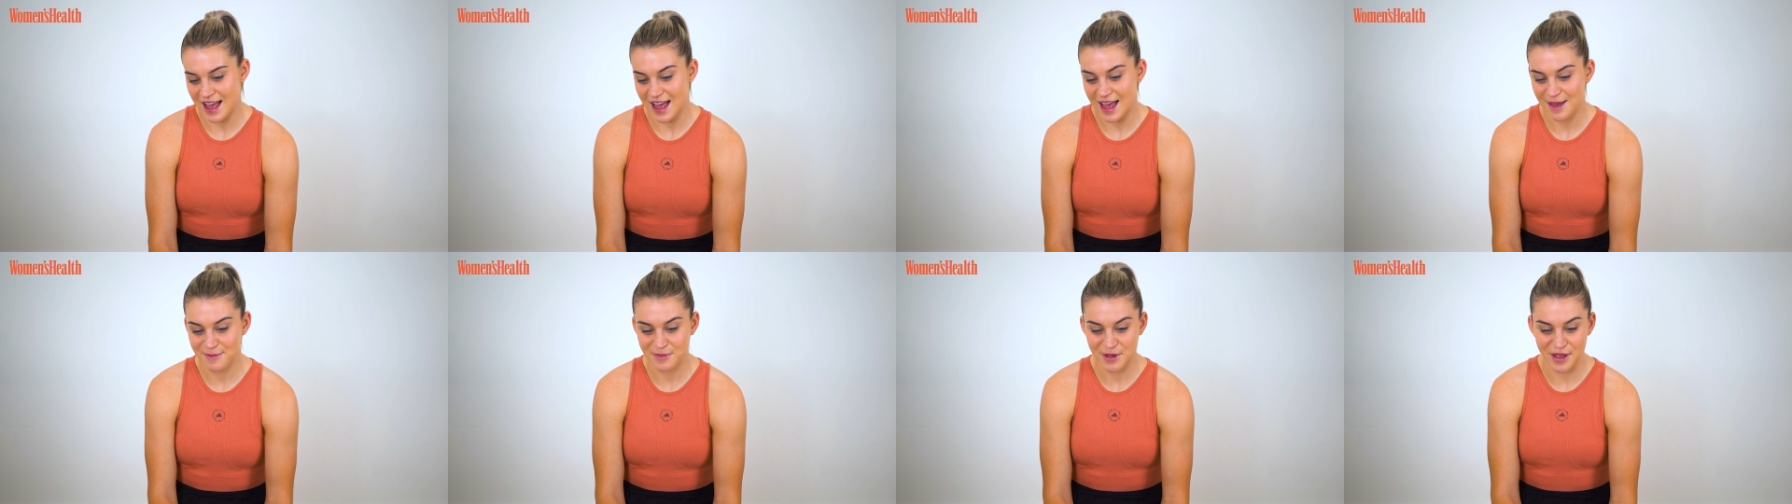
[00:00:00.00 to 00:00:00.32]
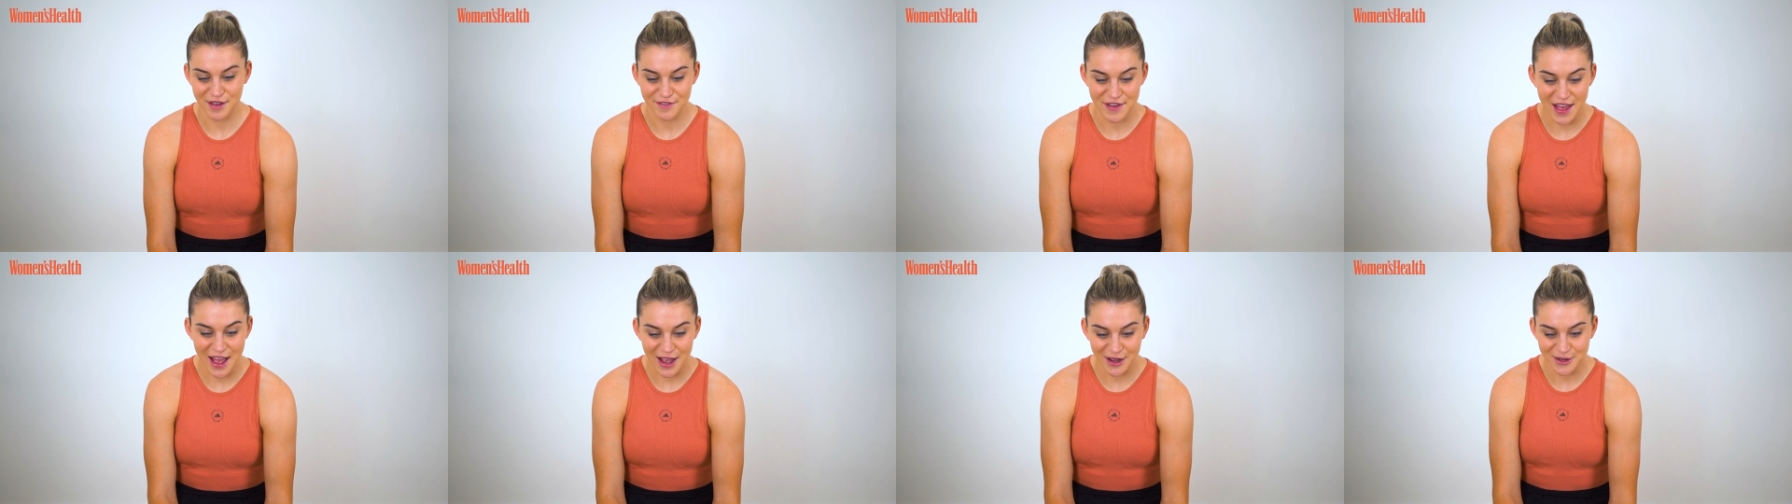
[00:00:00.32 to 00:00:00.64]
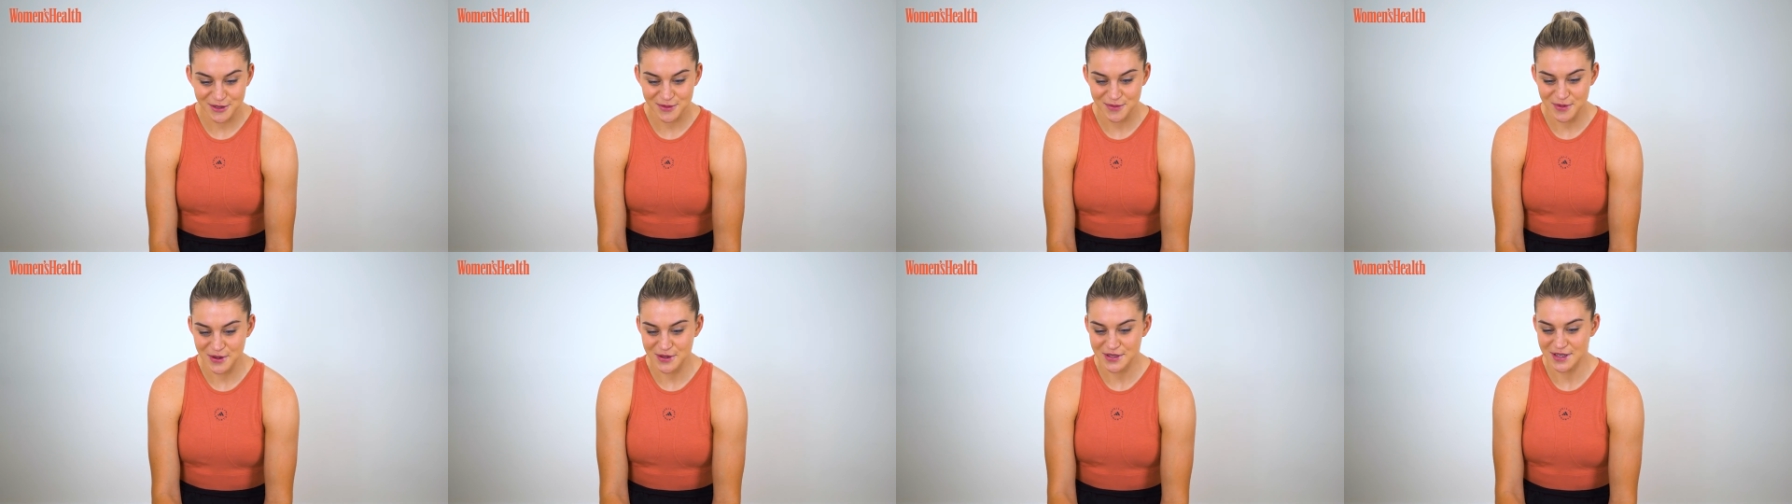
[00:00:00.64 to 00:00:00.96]
a bit of
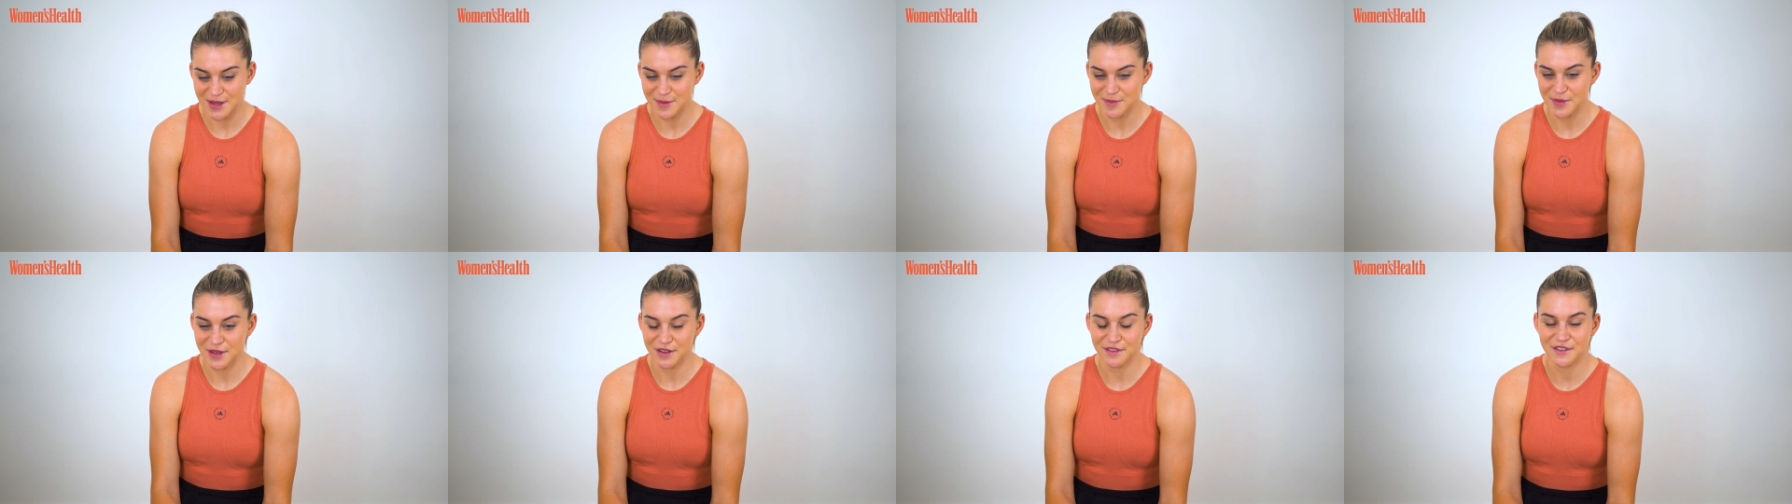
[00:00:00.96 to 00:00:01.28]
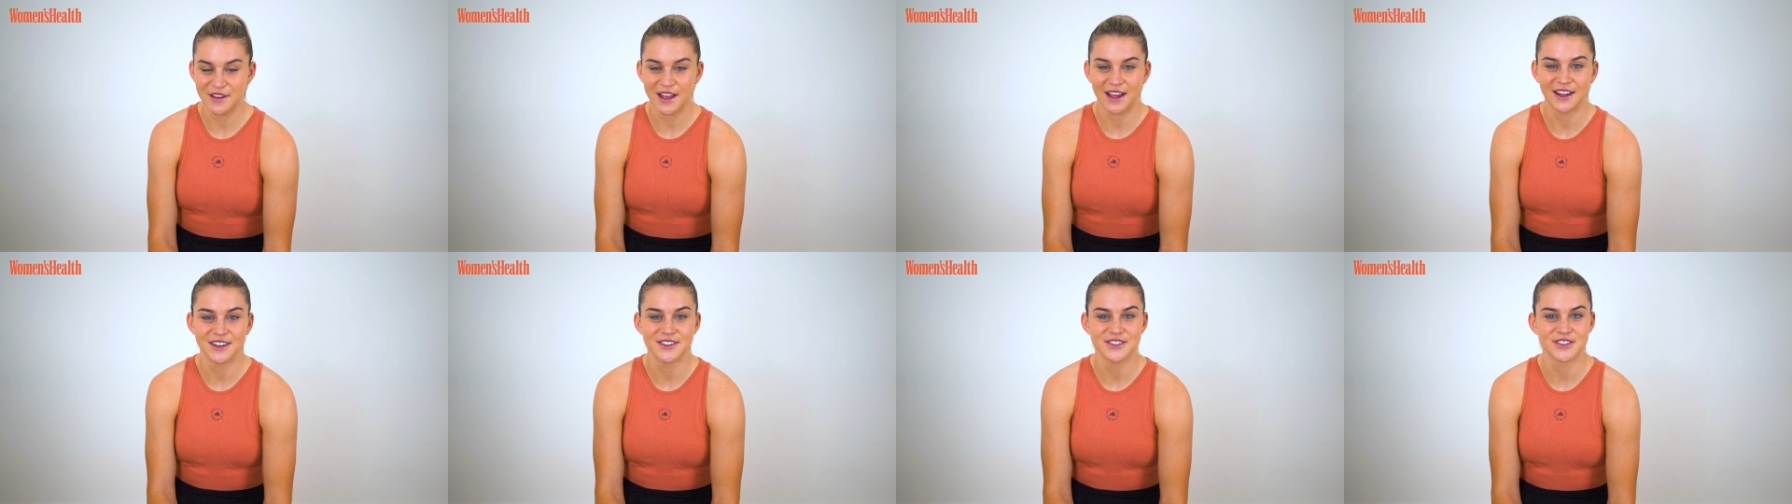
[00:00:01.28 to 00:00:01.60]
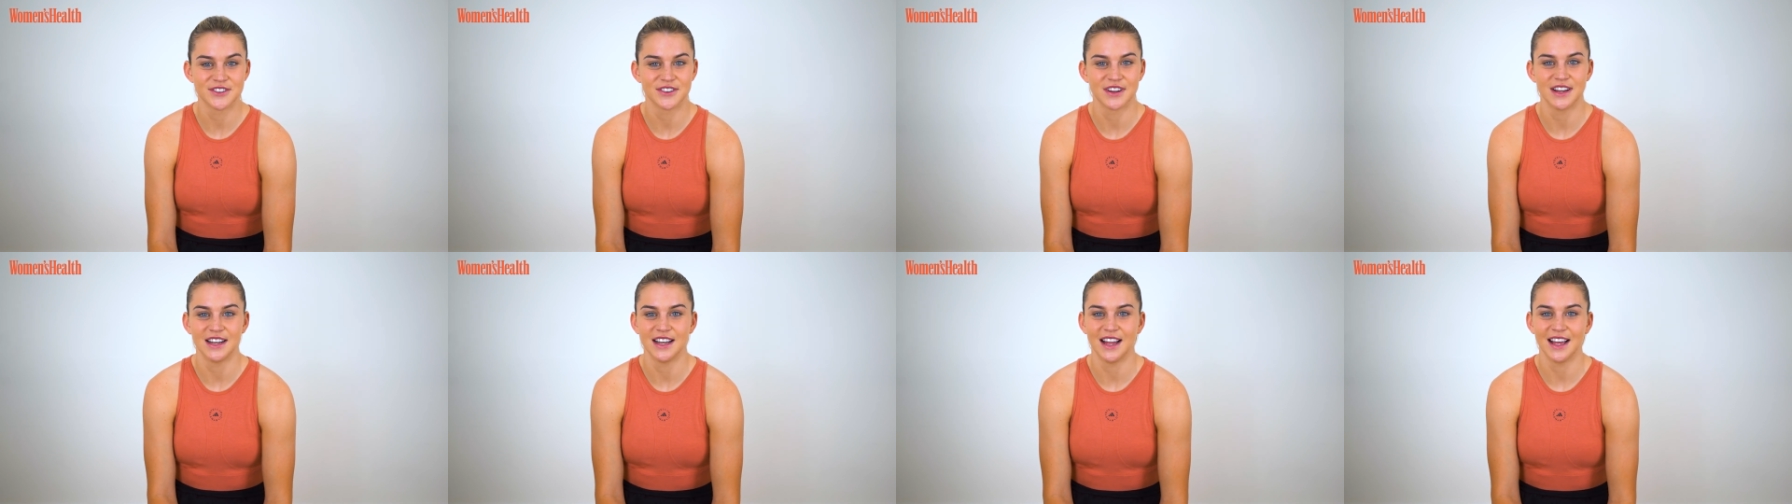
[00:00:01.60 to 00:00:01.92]
house music, a bit of country,